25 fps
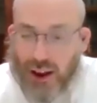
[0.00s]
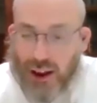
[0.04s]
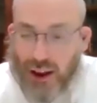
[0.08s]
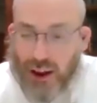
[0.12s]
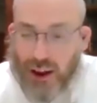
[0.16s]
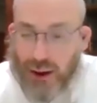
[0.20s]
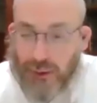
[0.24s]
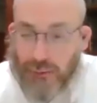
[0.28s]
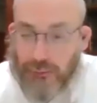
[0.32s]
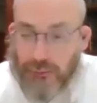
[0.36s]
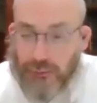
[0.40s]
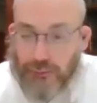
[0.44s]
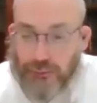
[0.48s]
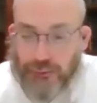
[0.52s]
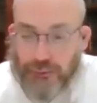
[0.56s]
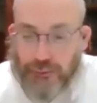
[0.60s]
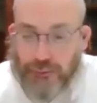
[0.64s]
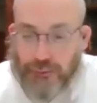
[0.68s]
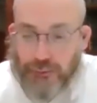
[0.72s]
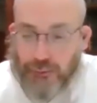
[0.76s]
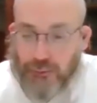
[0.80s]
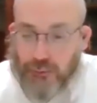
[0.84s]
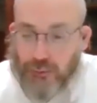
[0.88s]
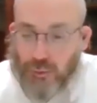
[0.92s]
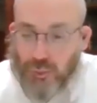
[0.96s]

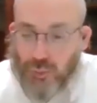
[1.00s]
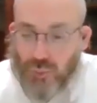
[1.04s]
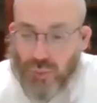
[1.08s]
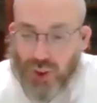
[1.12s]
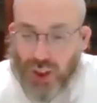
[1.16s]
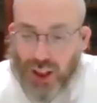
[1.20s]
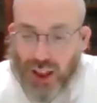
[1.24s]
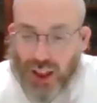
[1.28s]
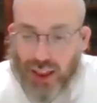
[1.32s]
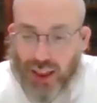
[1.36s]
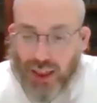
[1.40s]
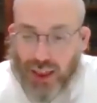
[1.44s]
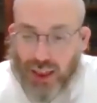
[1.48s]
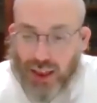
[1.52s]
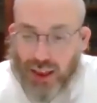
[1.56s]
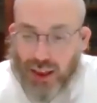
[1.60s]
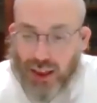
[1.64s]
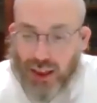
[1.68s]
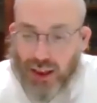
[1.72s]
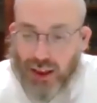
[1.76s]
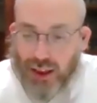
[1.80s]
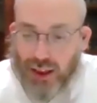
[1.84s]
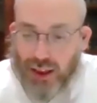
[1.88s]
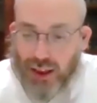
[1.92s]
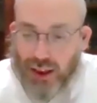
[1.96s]

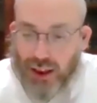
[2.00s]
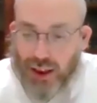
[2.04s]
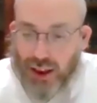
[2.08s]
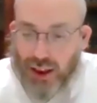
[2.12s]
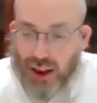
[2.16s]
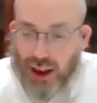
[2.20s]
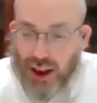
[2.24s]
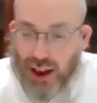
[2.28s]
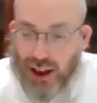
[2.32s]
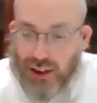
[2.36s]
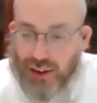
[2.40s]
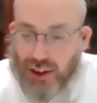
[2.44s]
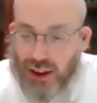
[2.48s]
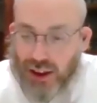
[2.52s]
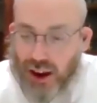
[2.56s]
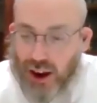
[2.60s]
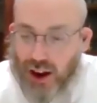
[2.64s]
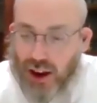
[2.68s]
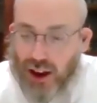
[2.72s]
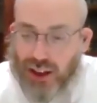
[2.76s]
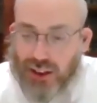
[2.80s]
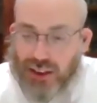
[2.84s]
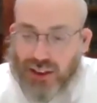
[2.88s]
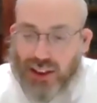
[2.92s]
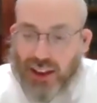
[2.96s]

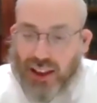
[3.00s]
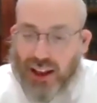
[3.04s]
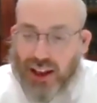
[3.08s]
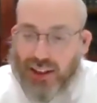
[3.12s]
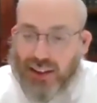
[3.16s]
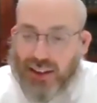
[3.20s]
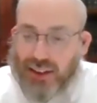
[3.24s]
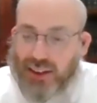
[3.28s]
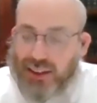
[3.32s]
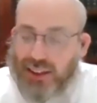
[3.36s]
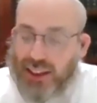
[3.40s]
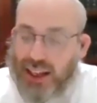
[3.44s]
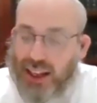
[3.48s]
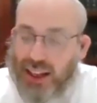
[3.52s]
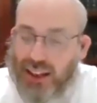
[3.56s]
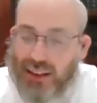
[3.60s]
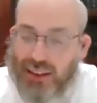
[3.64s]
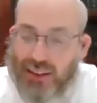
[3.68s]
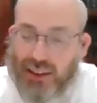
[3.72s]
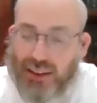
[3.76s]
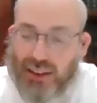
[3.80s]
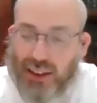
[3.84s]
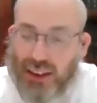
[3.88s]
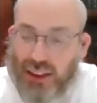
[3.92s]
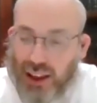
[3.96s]
Antiochus then
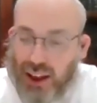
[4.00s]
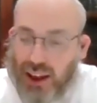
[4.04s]
sends